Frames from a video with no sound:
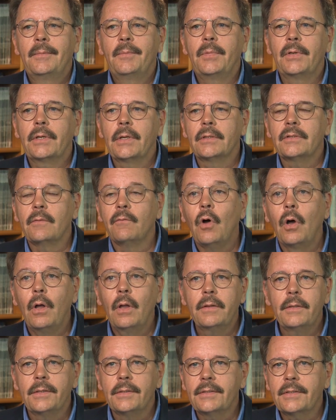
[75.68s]
because of all
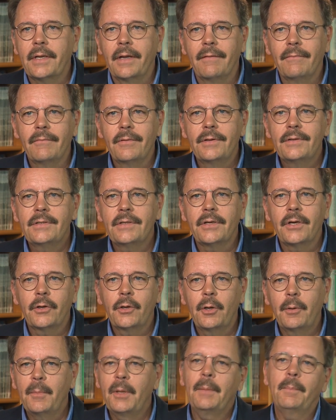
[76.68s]
the discoveries that are
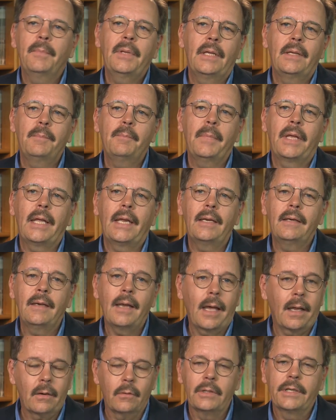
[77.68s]
going to be being made
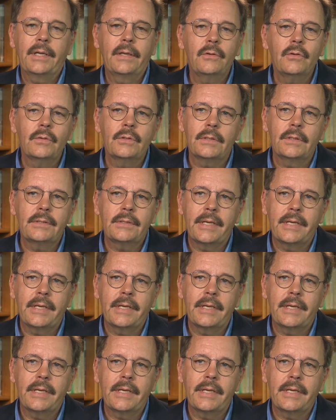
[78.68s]
not only at U C